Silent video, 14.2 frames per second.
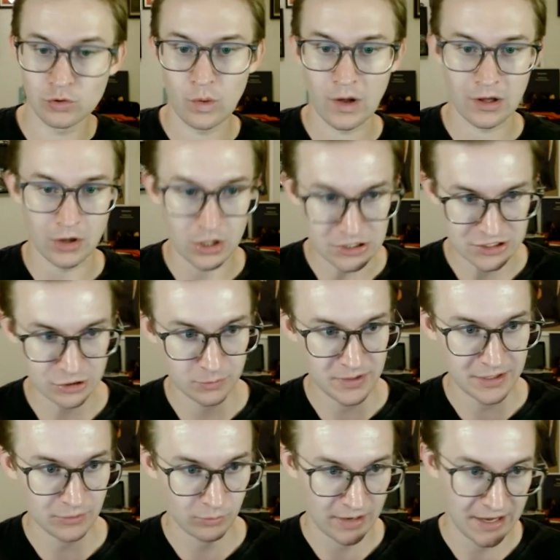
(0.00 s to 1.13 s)
while also
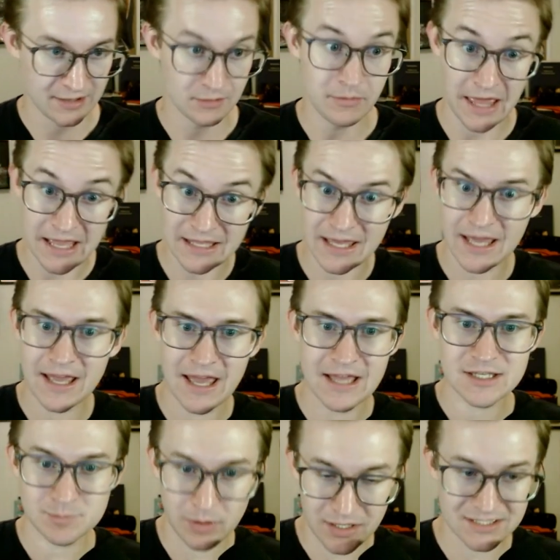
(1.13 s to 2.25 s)
being random, aka
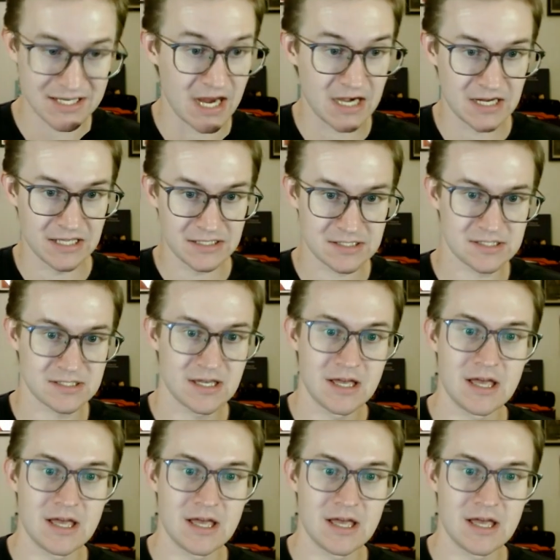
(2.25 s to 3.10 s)
spontaneous.